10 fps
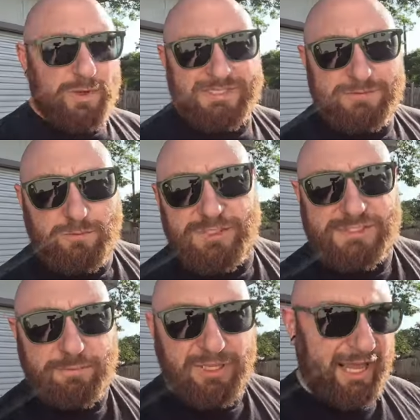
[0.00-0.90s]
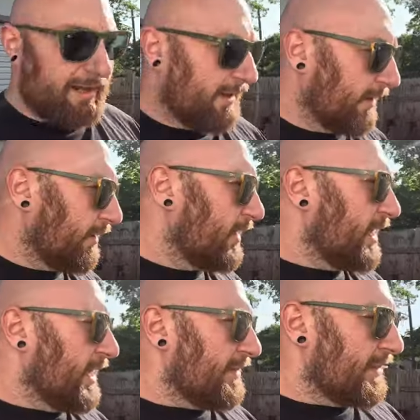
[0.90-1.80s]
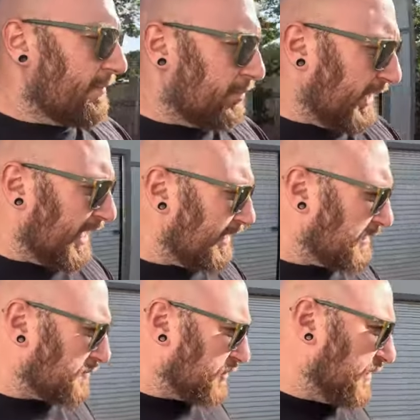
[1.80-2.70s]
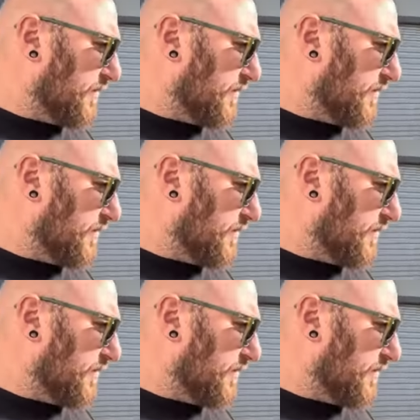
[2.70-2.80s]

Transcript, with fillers: What's what's the plan here? The plan is pretty